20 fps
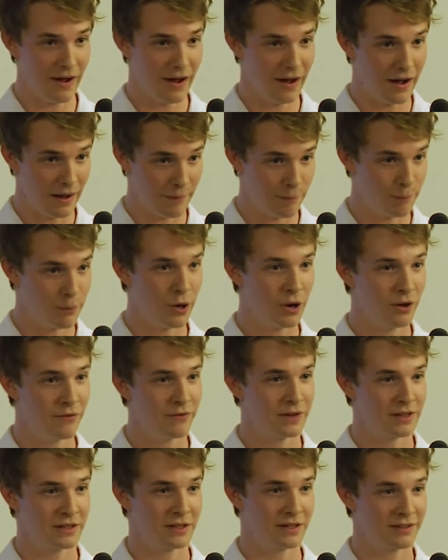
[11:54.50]
a
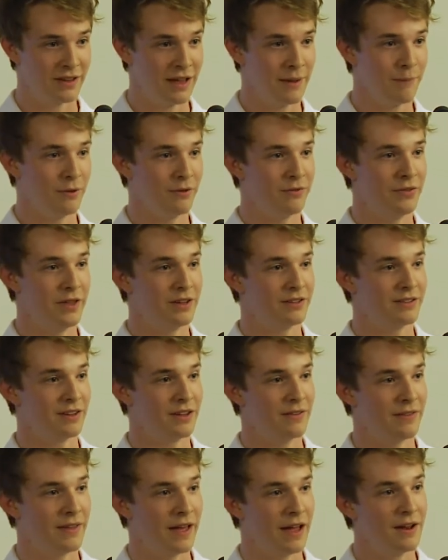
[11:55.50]
perfect example of this,
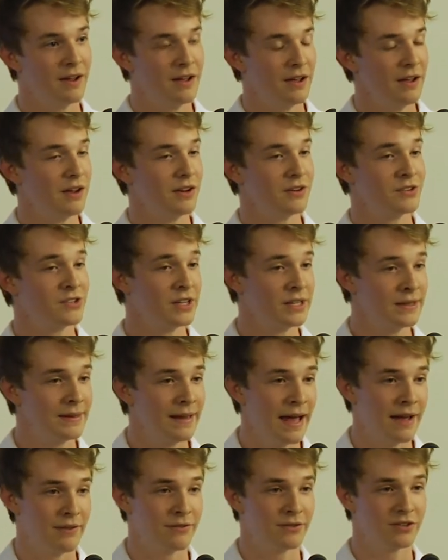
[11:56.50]
in that she
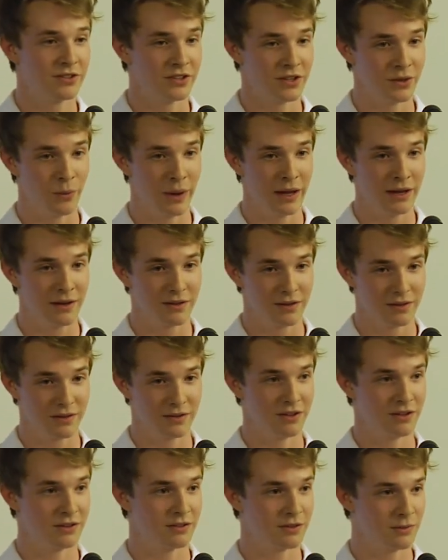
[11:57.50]
left, she
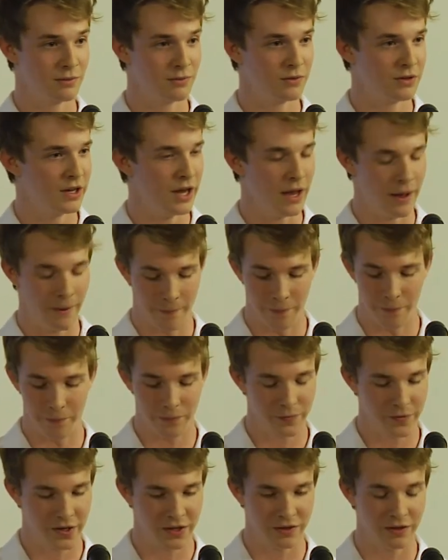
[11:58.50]

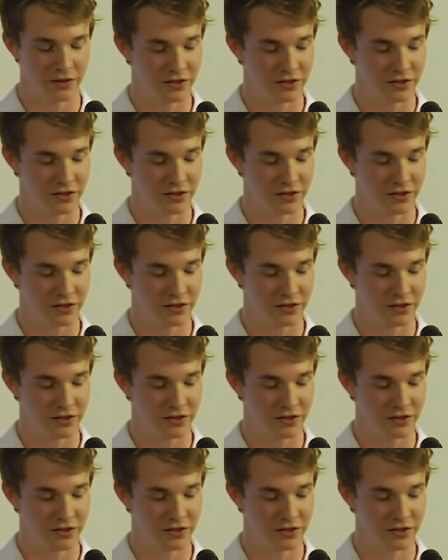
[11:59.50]
did the